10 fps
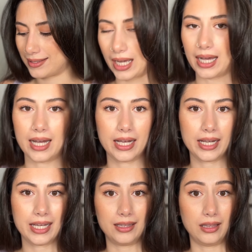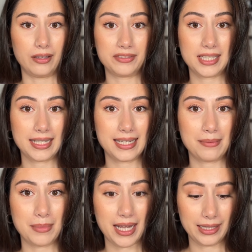I love setting
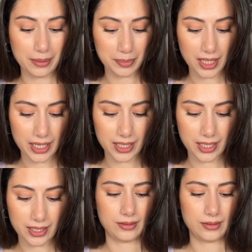my lip liner.